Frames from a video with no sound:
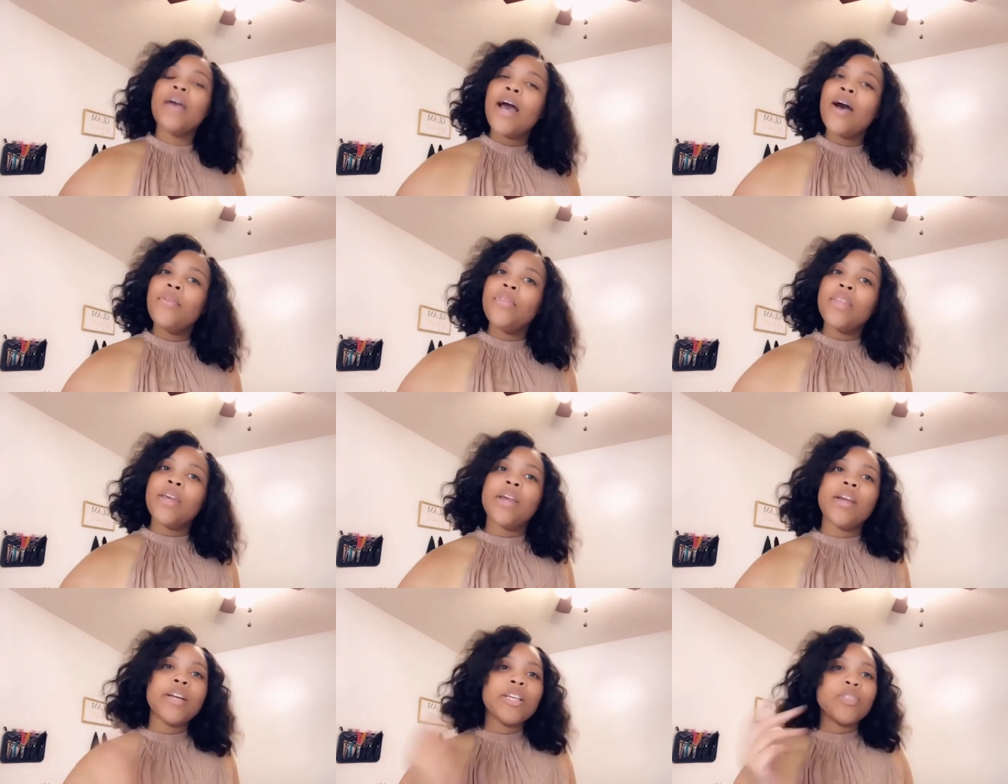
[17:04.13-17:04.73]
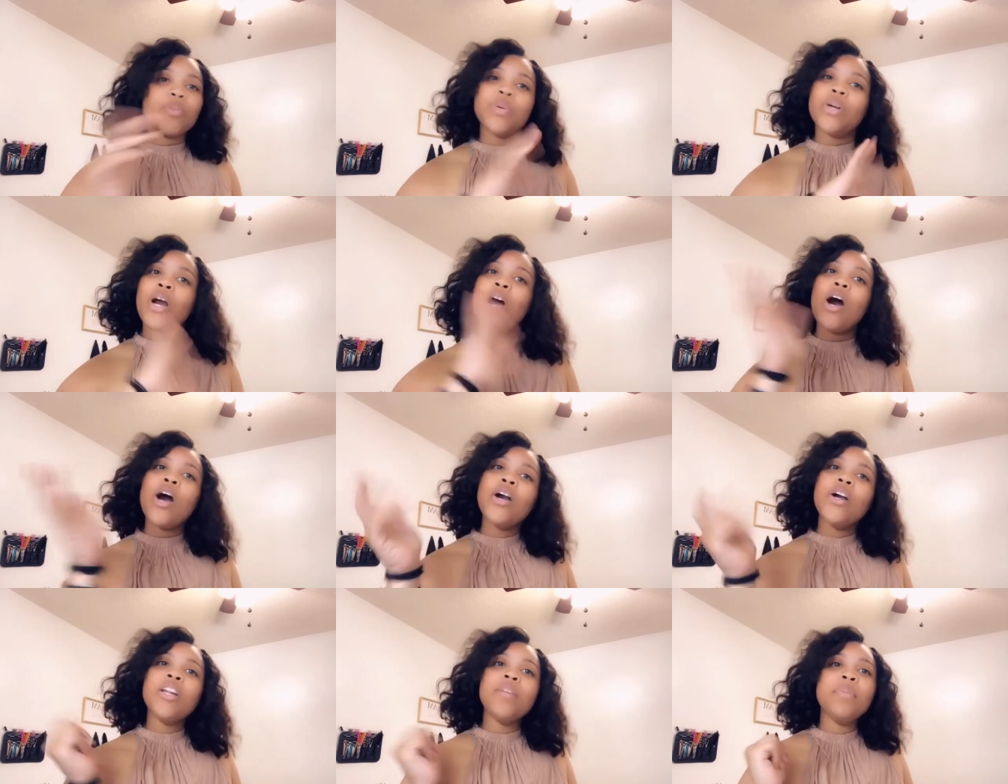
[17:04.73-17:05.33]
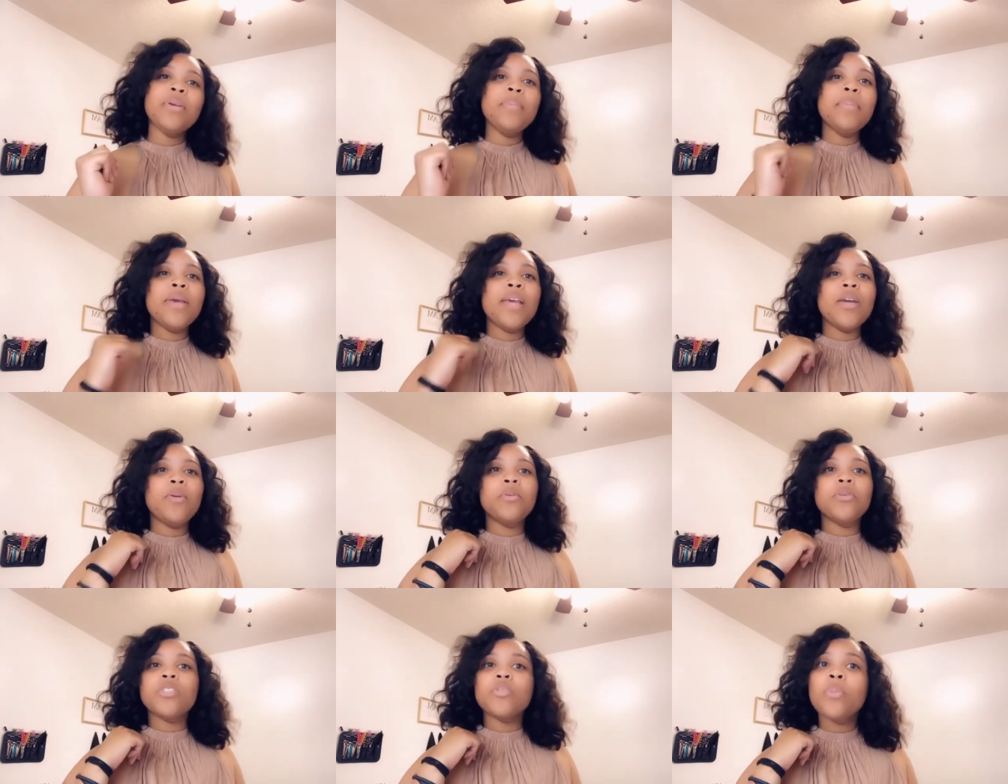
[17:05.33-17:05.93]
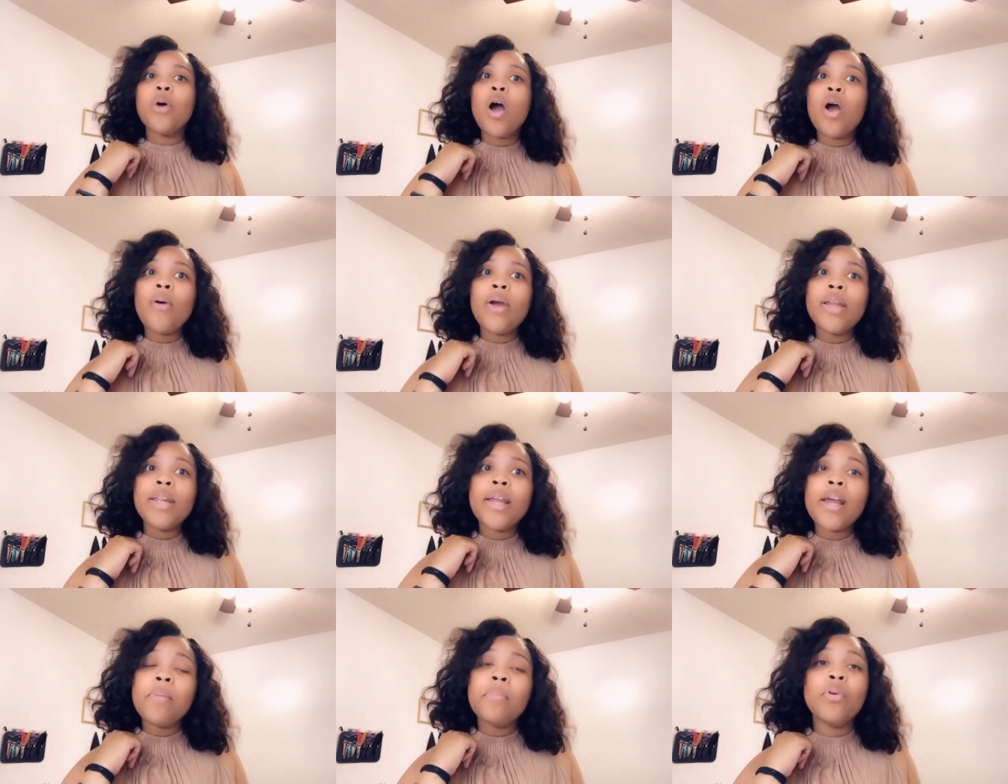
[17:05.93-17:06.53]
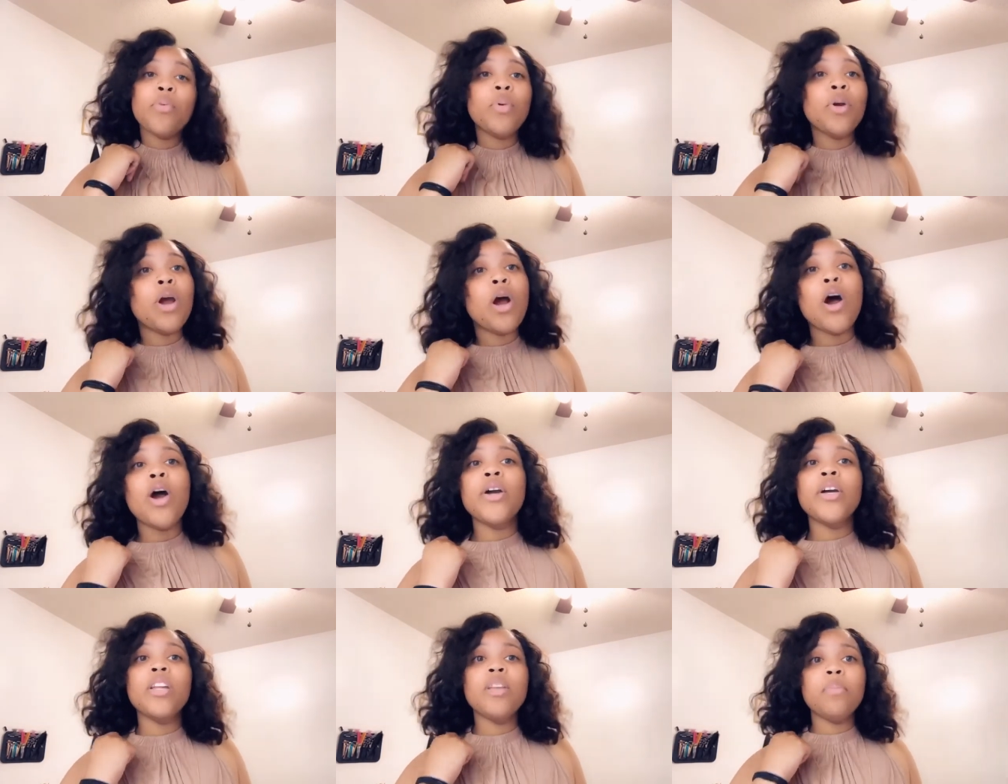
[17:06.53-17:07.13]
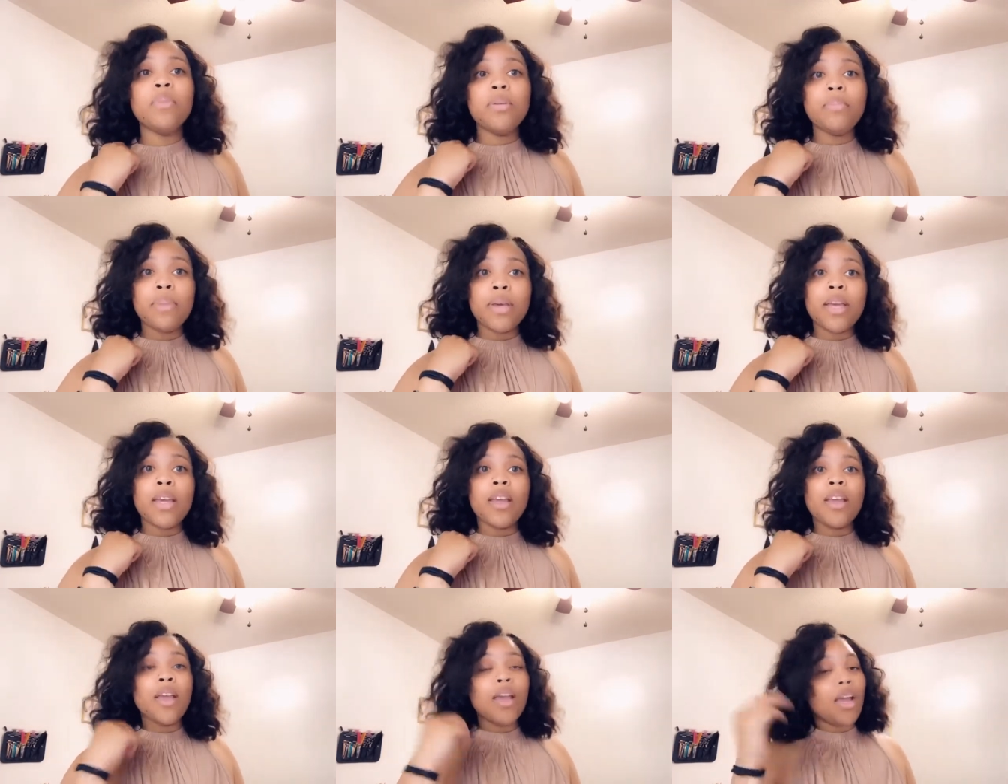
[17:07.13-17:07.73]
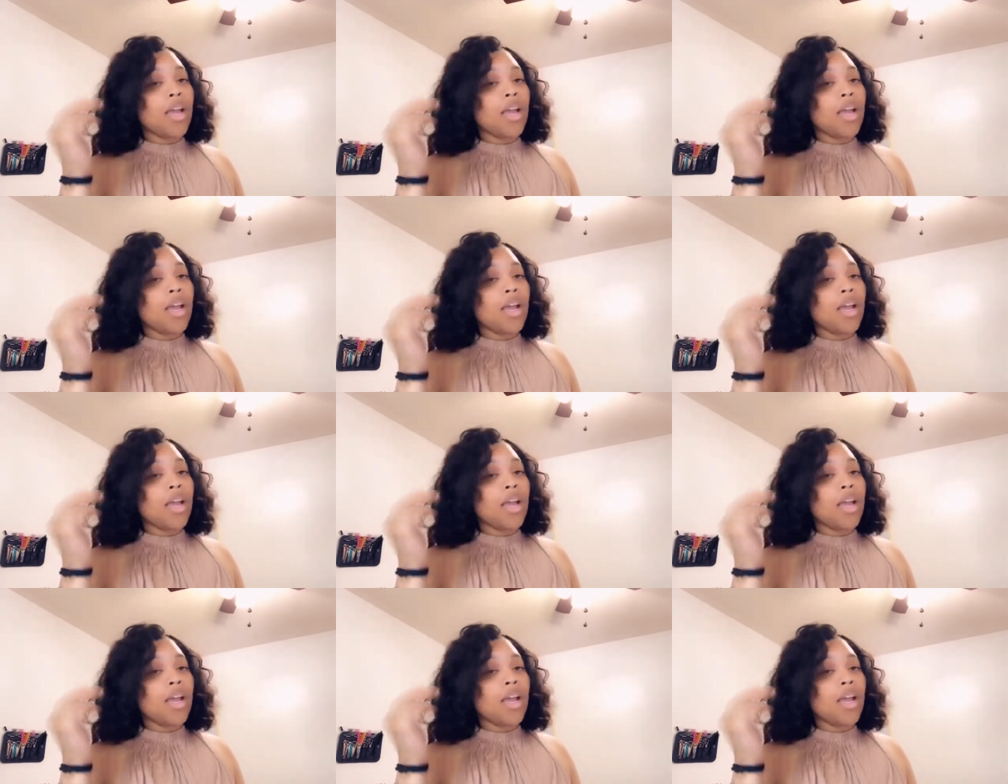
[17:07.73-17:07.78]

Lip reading: out there. Because we're all going to be big. We're small right now, but we're all going to be big.